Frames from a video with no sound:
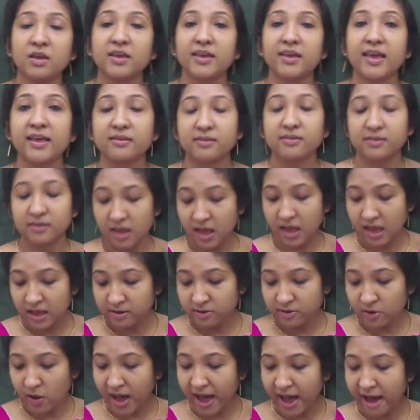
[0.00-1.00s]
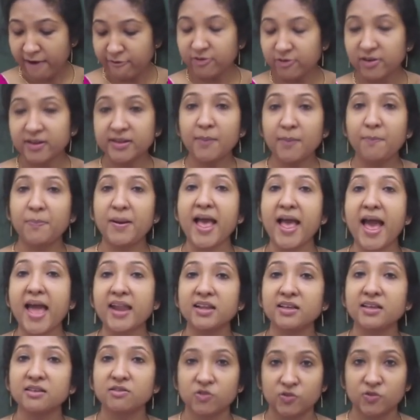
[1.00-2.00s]
Yes, so after the
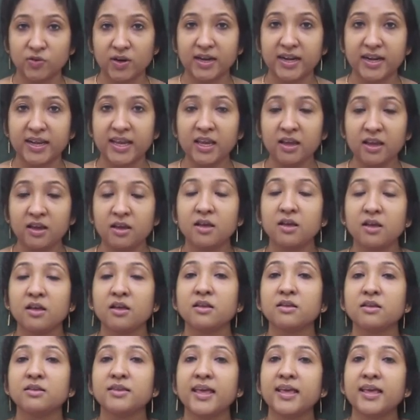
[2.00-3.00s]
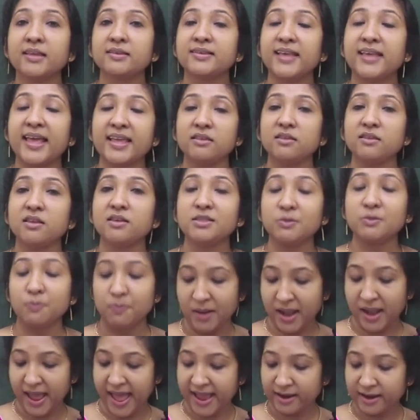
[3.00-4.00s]
plan is ready, they send this
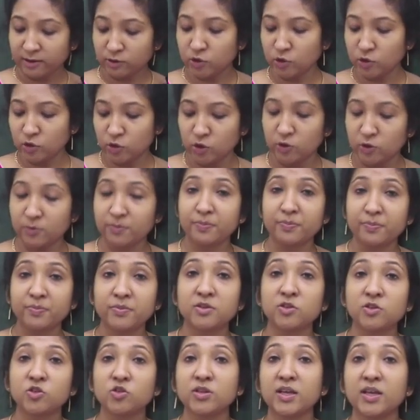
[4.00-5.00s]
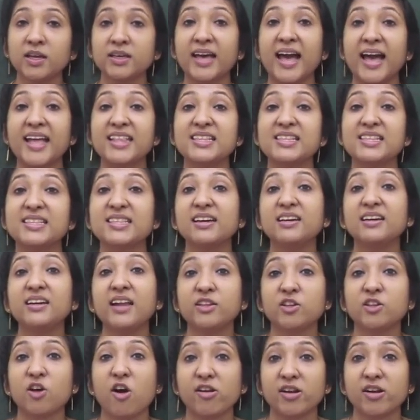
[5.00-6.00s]
plan to whom? To the
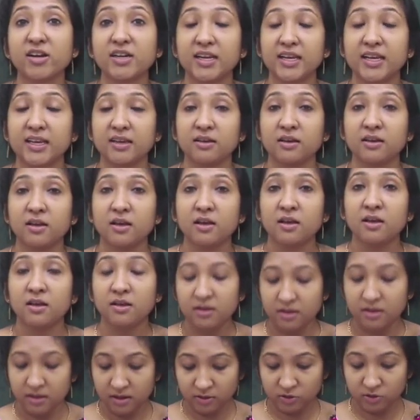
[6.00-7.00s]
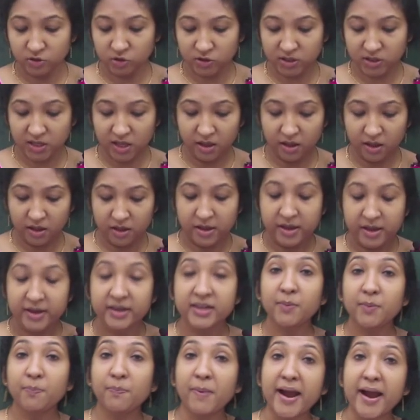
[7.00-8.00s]
concerned authority, to the
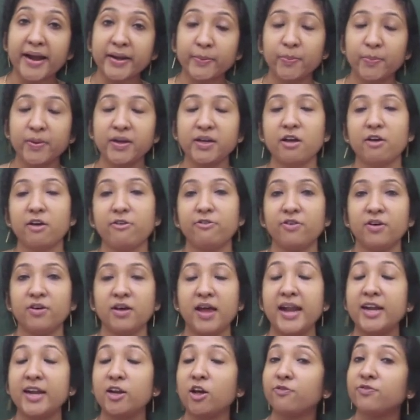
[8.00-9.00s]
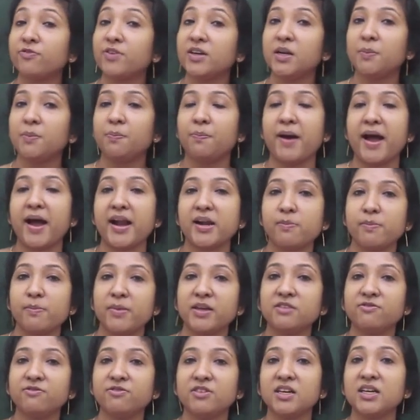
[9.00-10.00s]
department of head of the
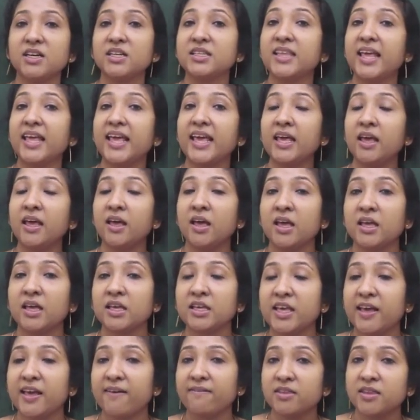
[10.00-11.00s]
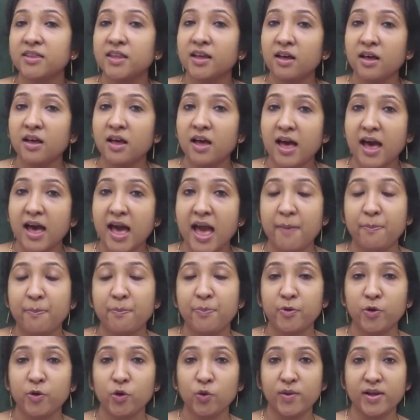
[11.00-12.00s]
department, where they give the
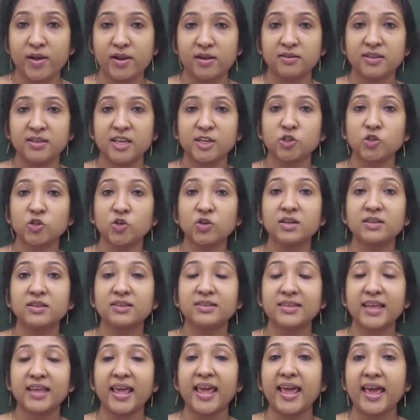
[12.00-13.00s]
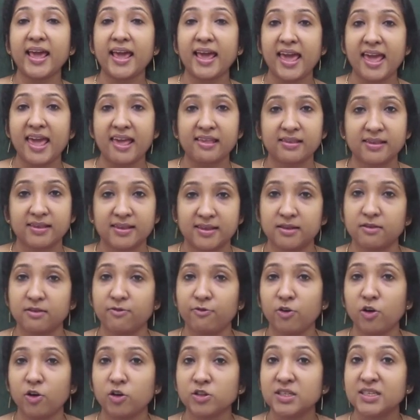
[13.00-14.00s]
approval. They should say yes
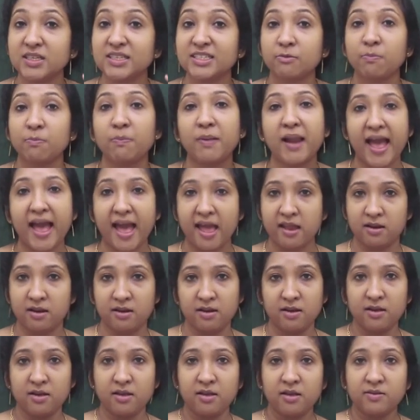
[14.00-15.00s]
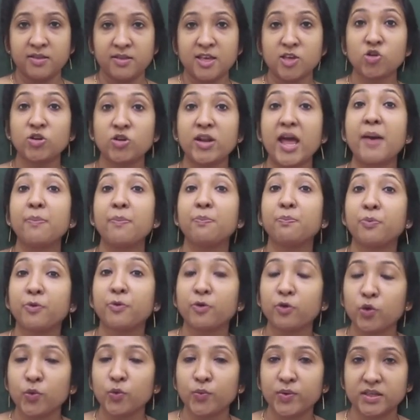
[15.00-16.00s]
for this plan. They should
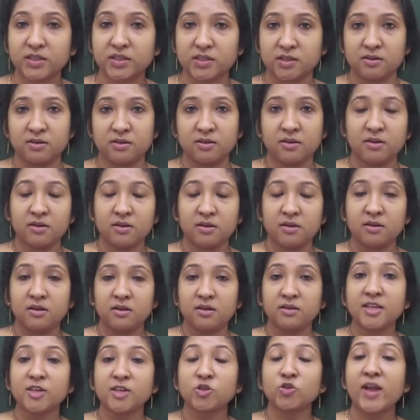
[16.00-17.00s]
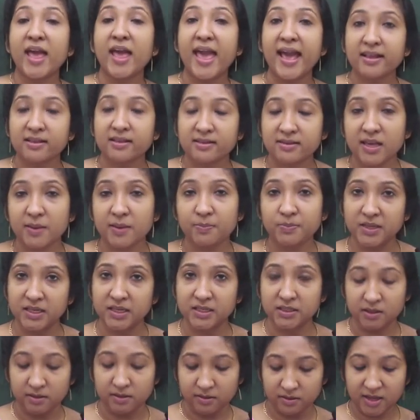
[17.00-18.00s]
approve it. They should accept
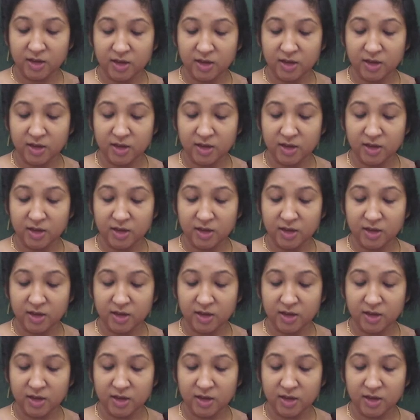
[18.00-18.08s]
it.